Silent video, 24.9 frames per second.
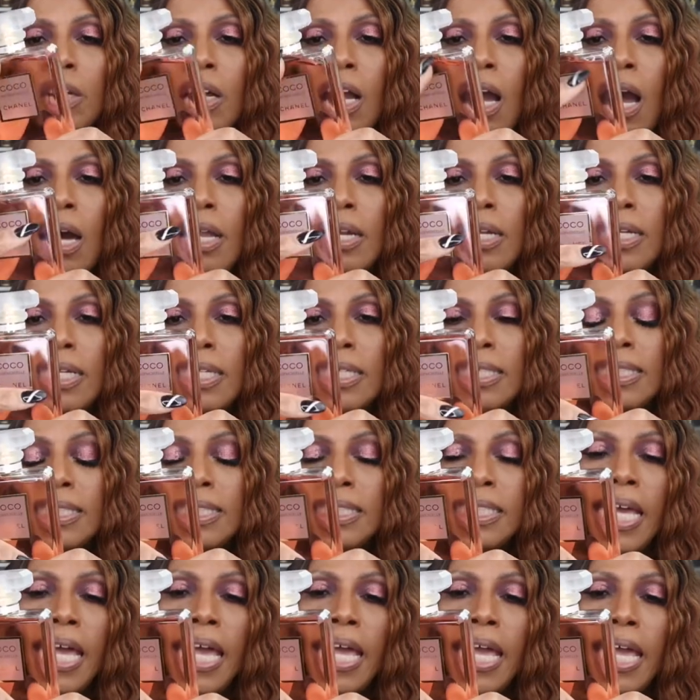to call it a
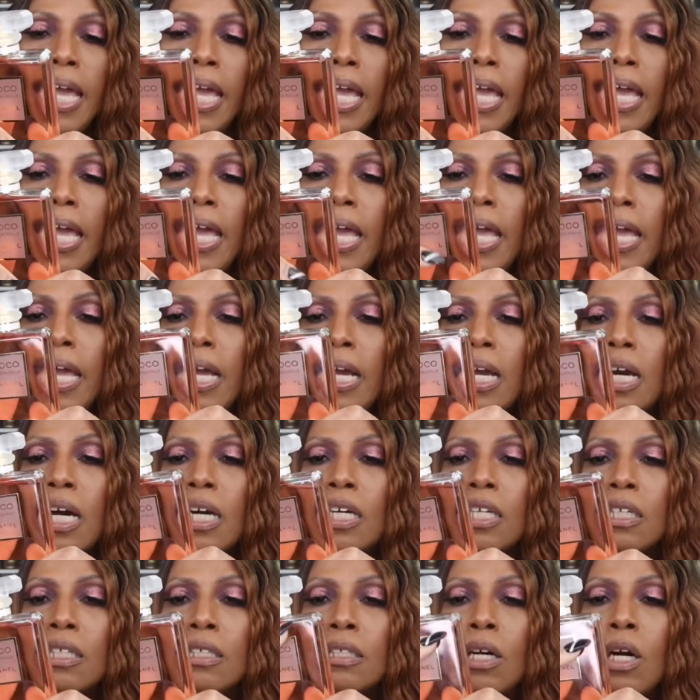tag
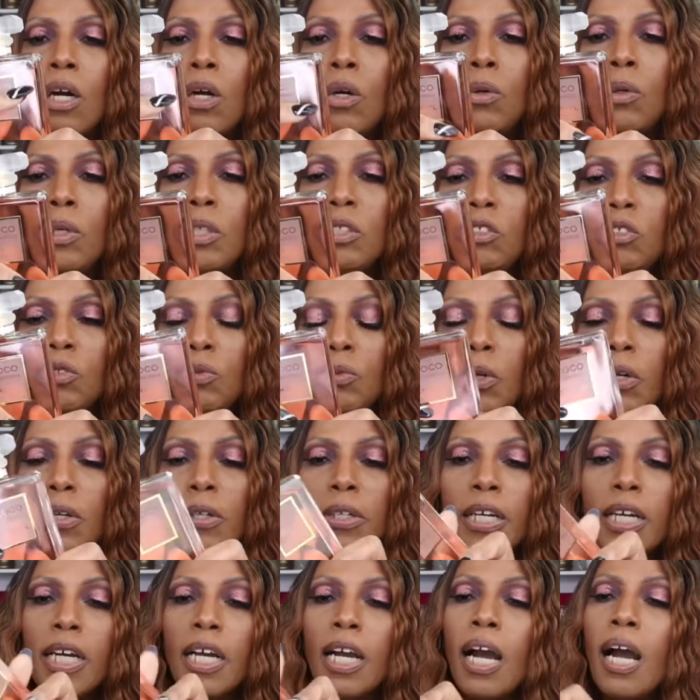or what you
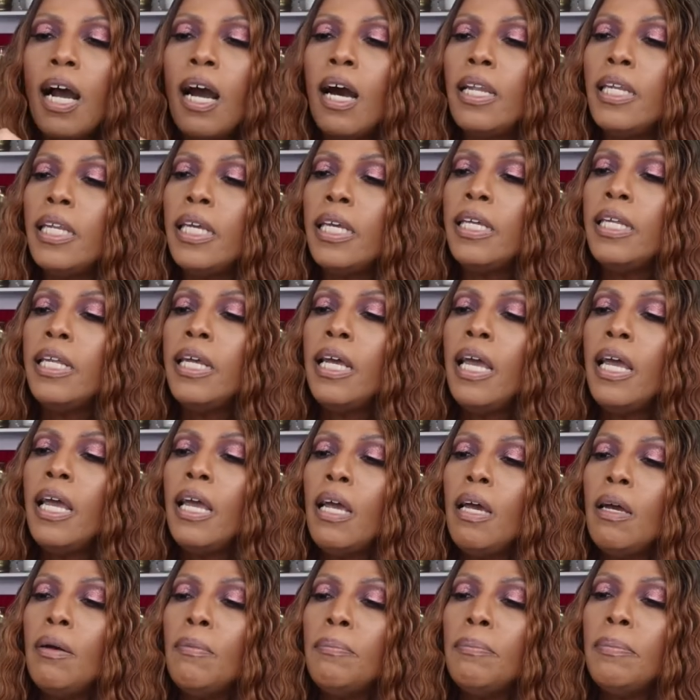want to call it,
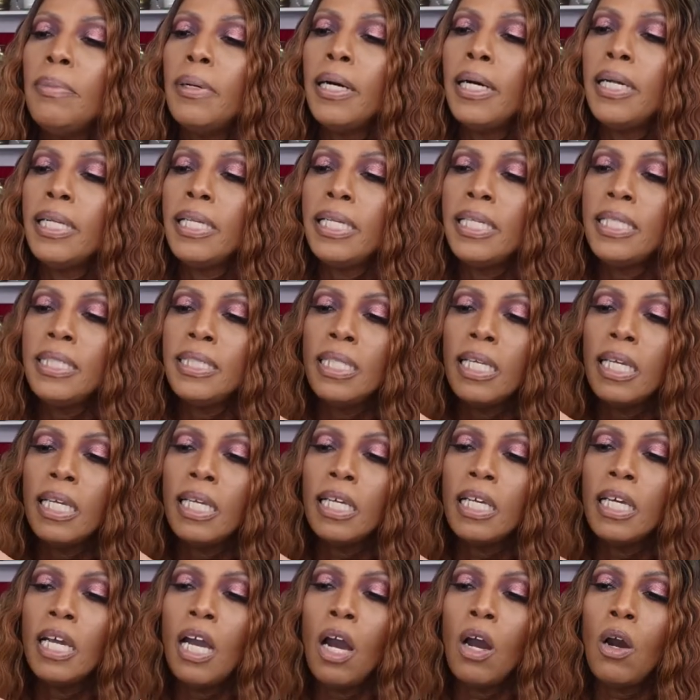but it's
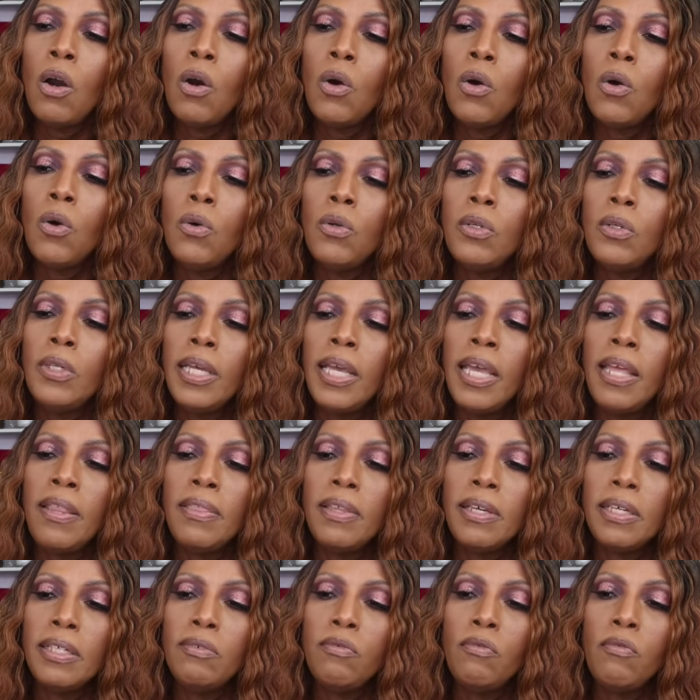in gold and
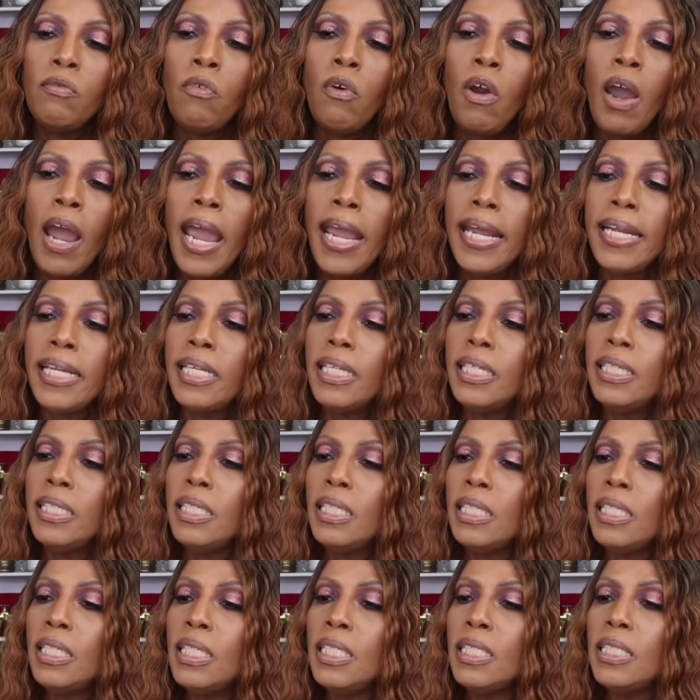the writing
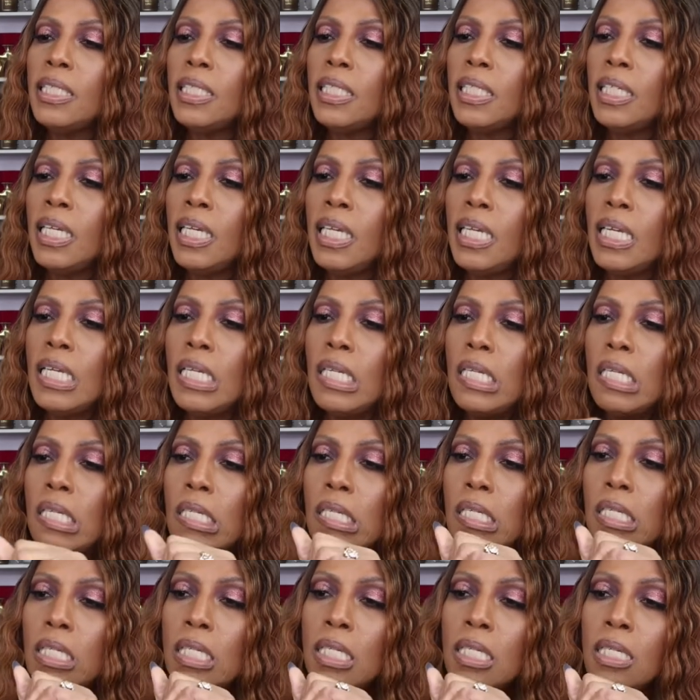is
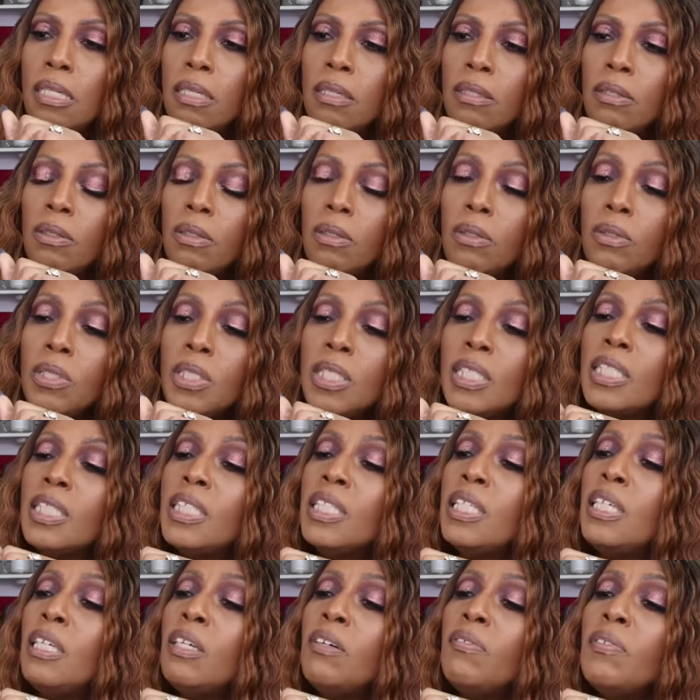in
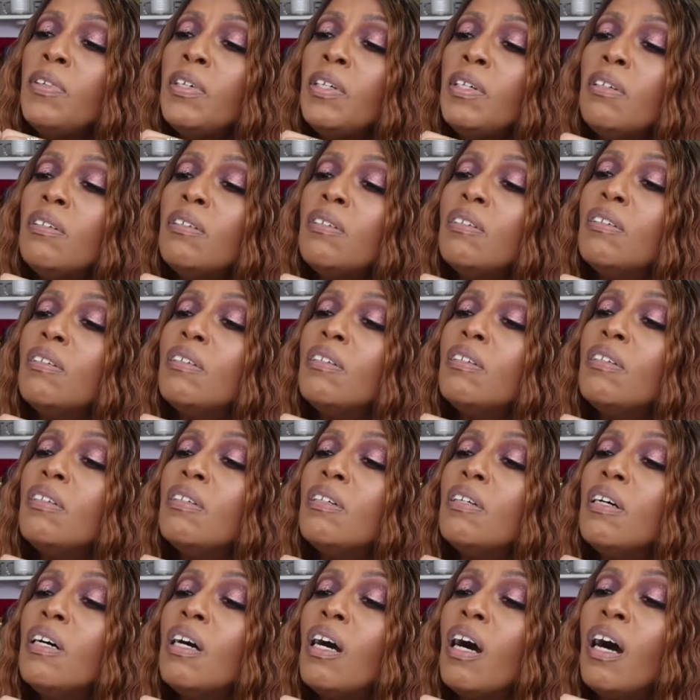silver
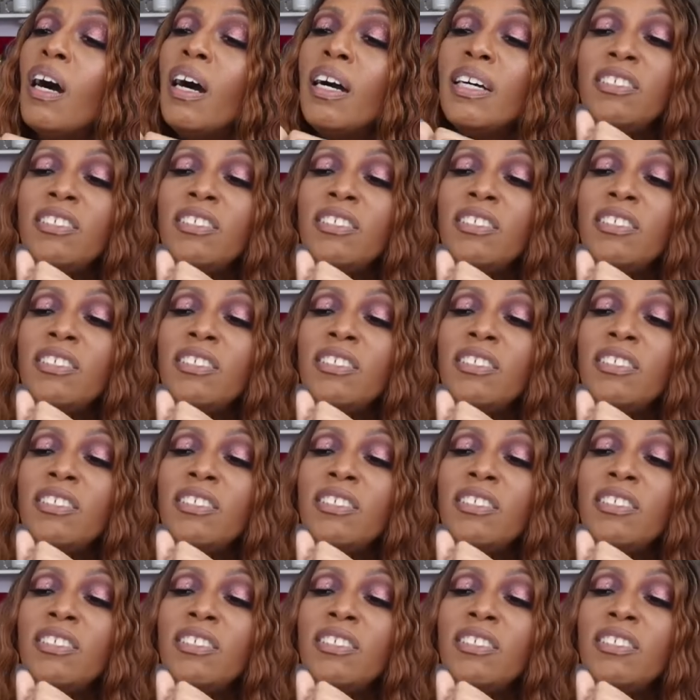or